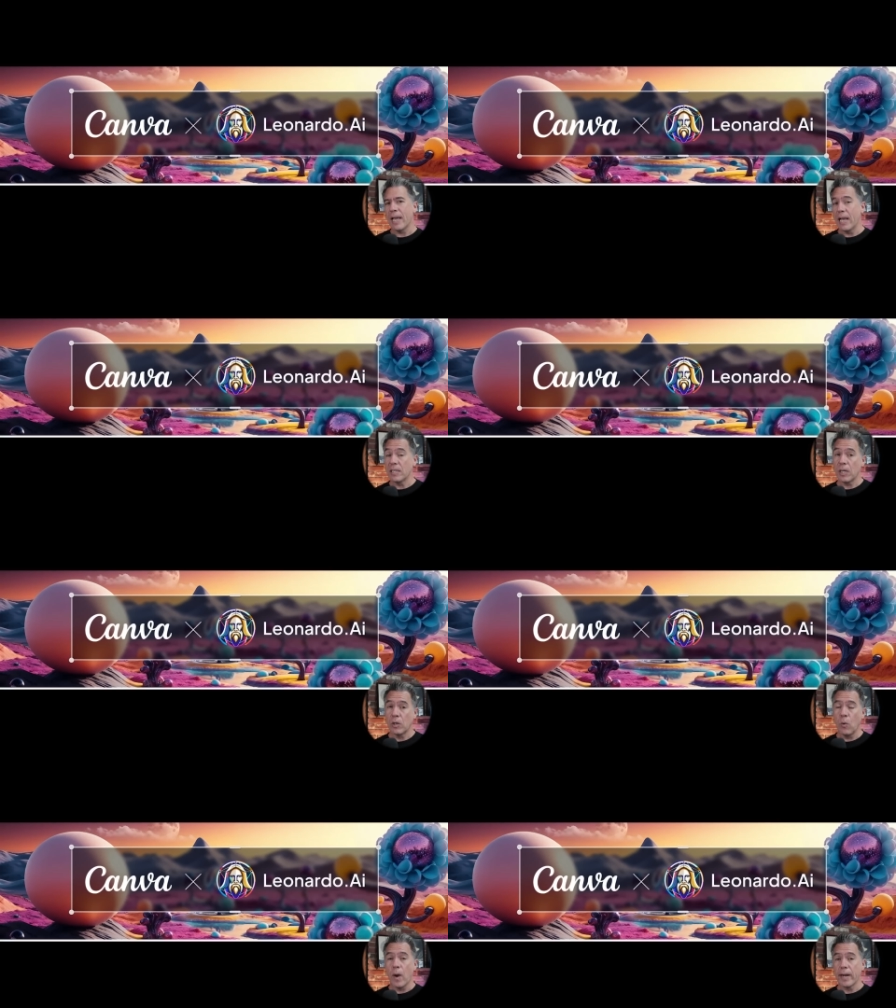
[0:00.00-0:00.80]
has
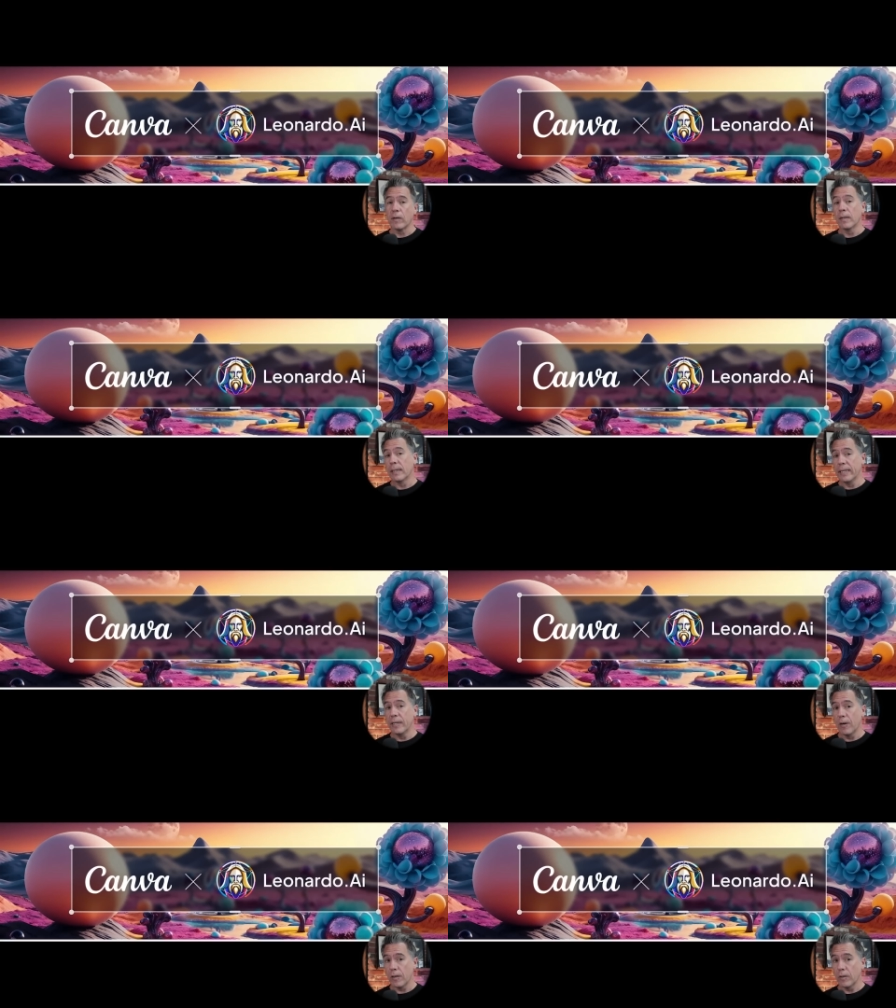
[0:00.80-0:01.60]
acquired
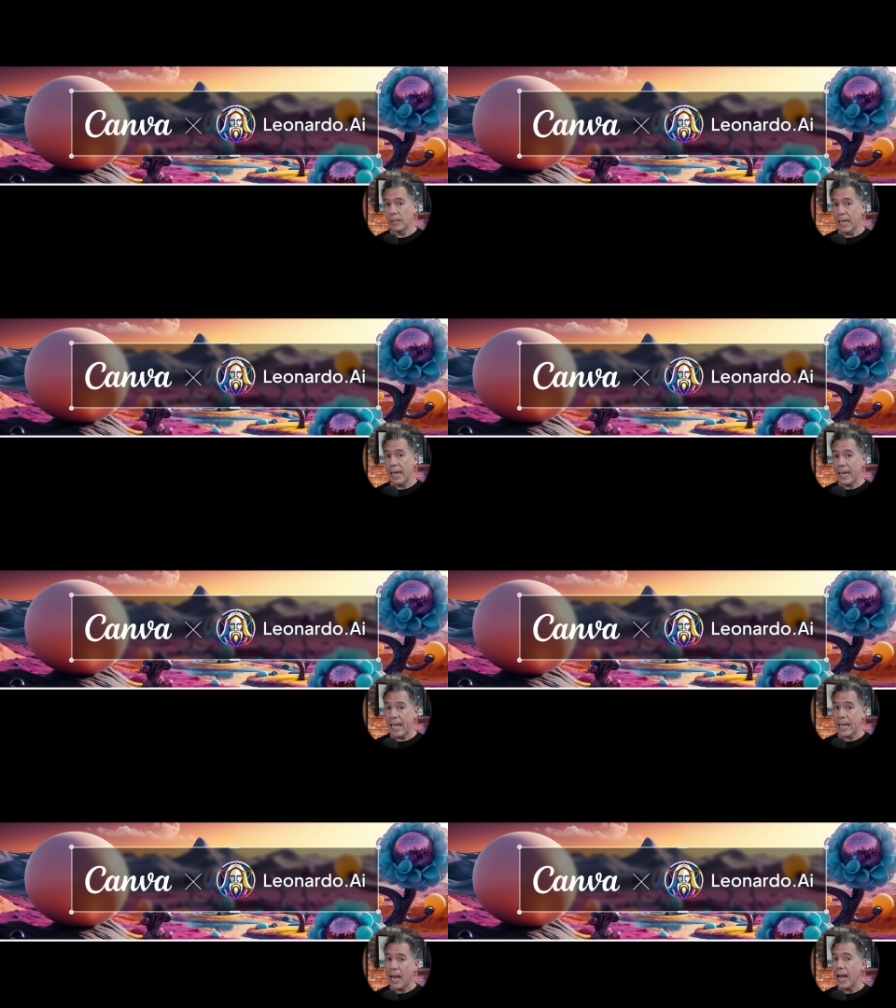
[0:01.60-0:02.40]

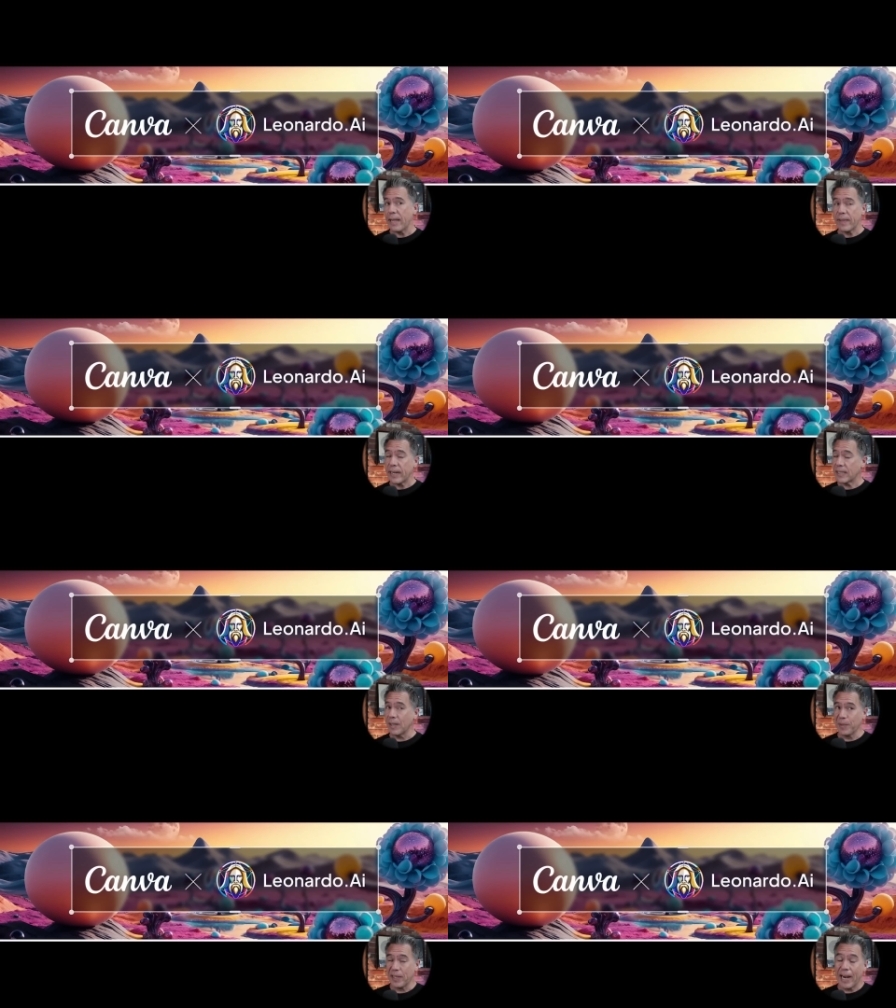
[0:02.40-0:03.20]
Leonardo.ai. That is
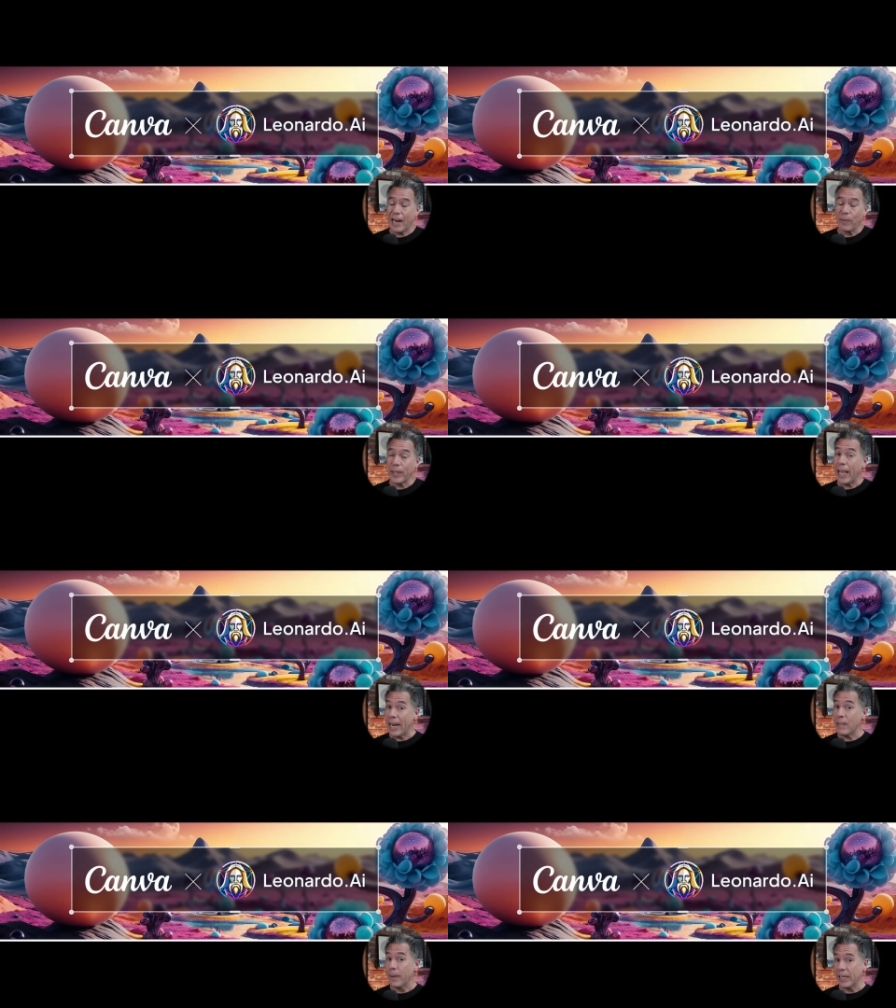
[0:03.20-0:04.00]
something that I don't think
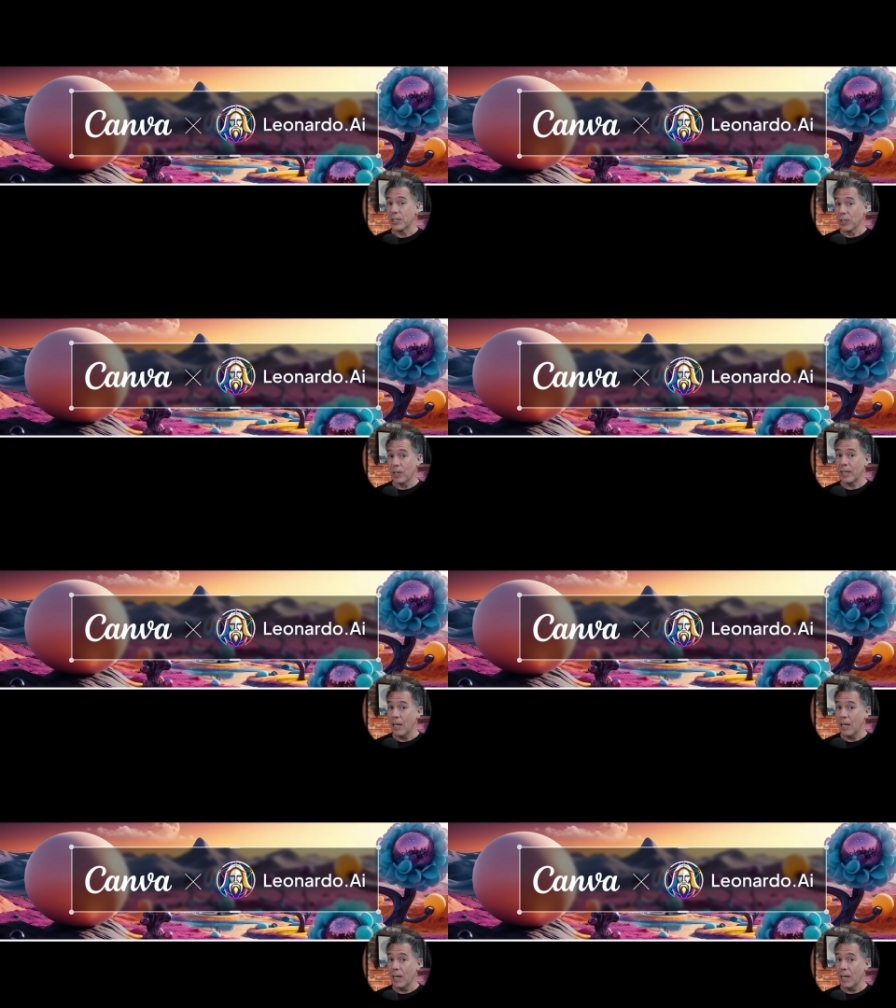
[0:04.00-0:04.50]
anybody saw